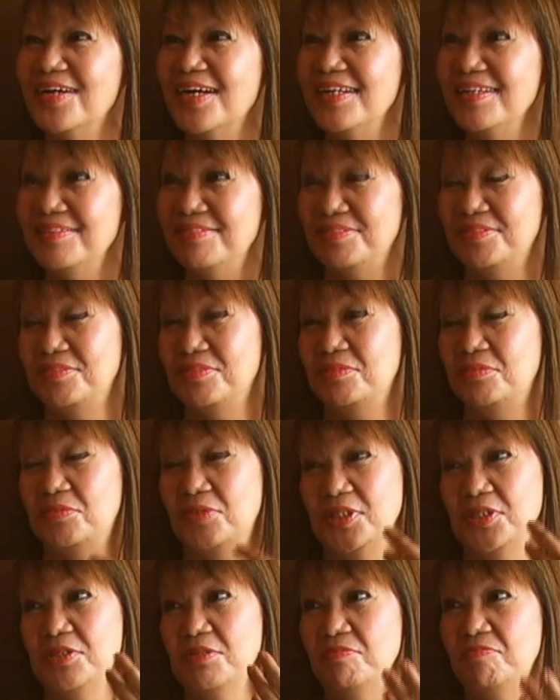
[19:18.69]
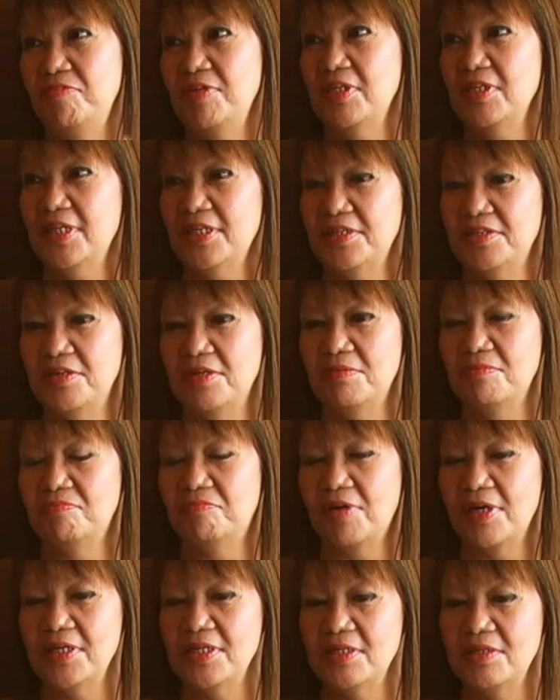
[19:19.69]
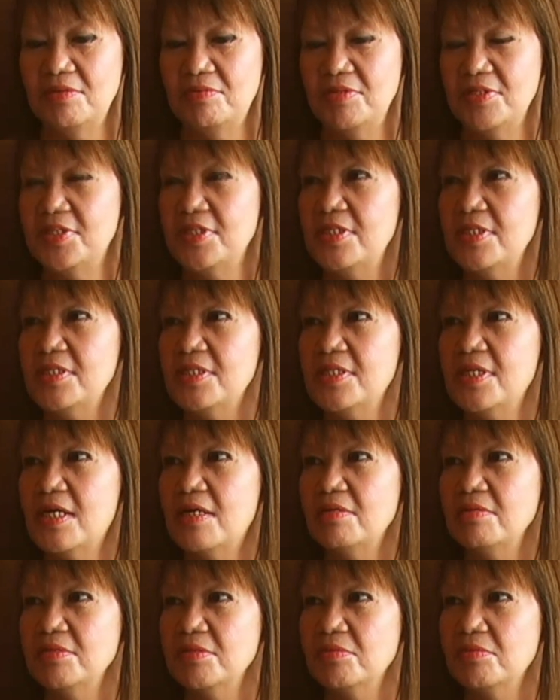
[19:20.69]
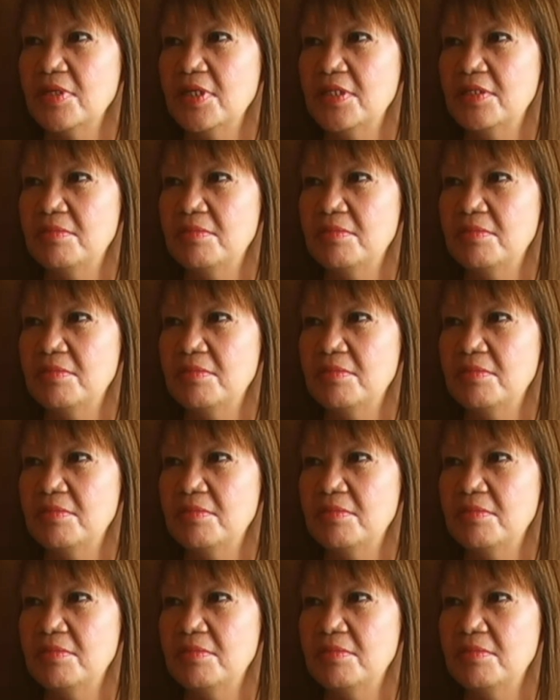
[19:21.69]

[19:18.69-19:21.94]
And when you feel like you have finally written it down the way,